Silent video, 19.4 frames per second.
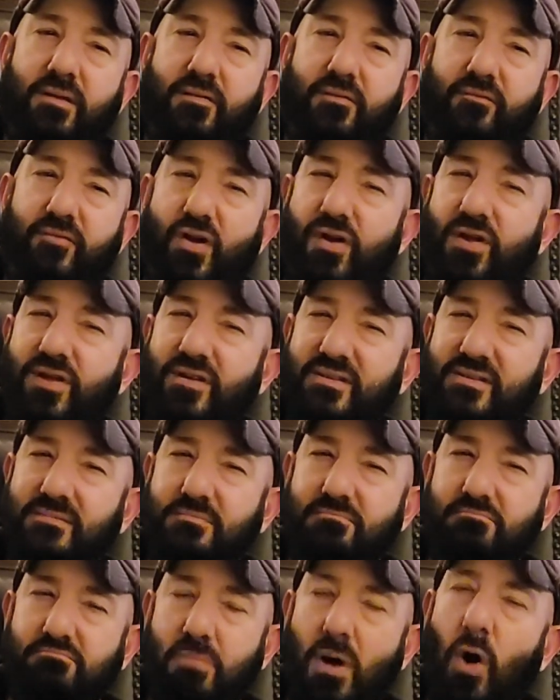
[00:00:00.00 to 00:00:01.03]
very
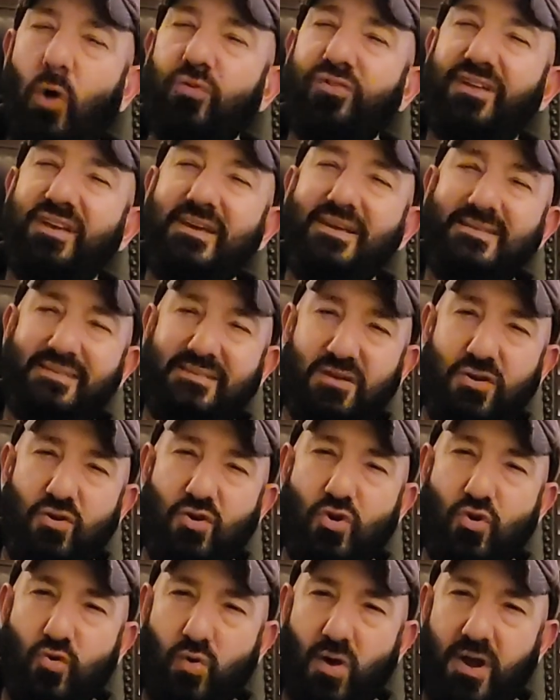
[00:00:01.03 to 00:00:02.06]
malty
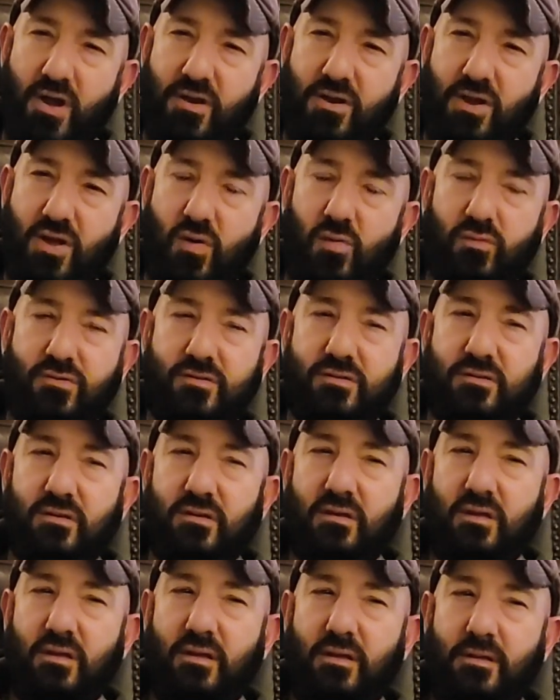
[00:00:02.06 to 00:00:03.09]
cereal grain
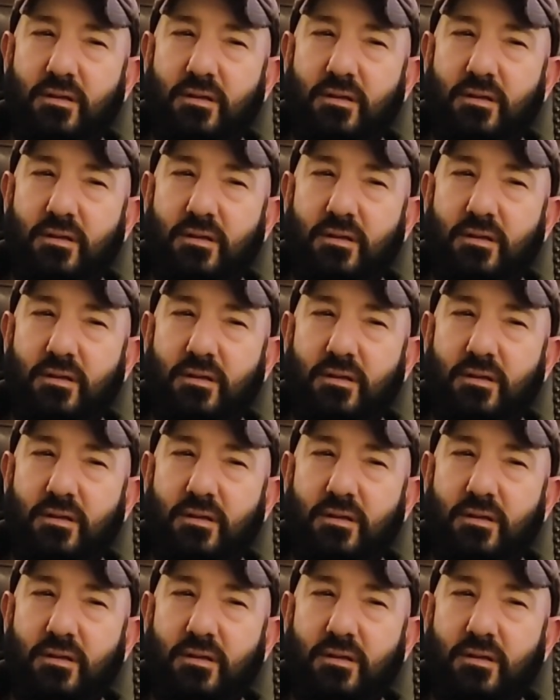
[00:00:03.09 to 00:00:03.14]
notes,